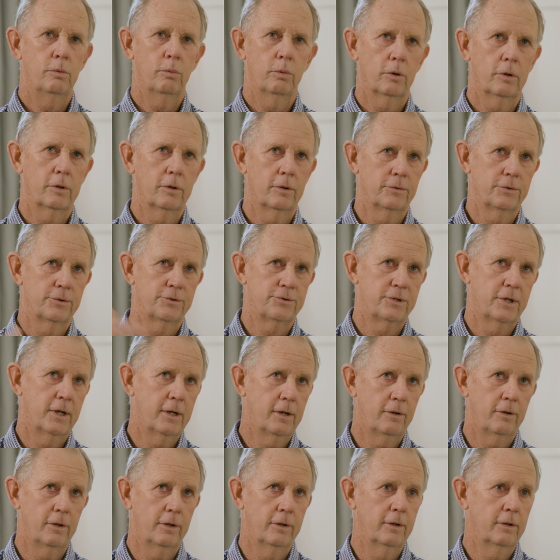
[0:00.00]
We're going to
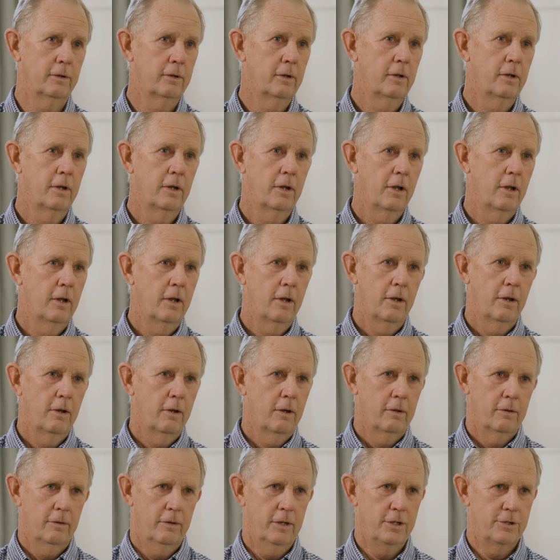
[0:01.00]
sell the,
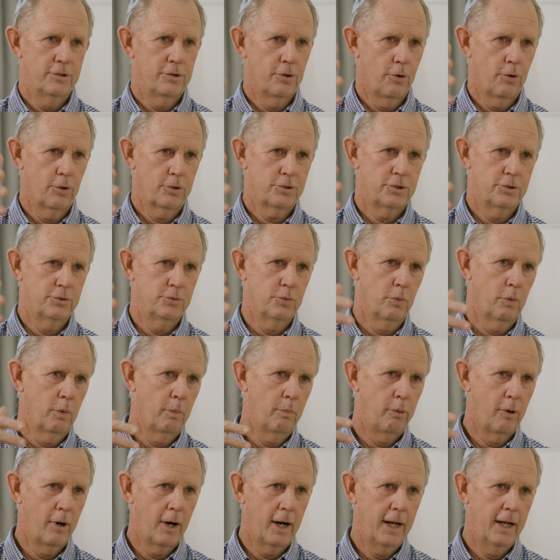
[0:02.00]
these horses we're
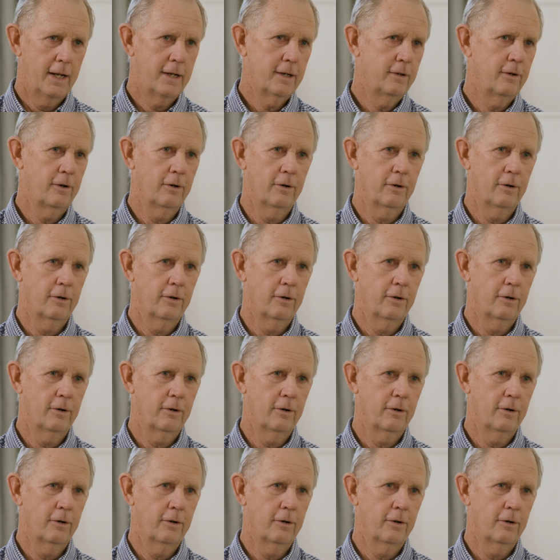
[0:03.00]
breaking.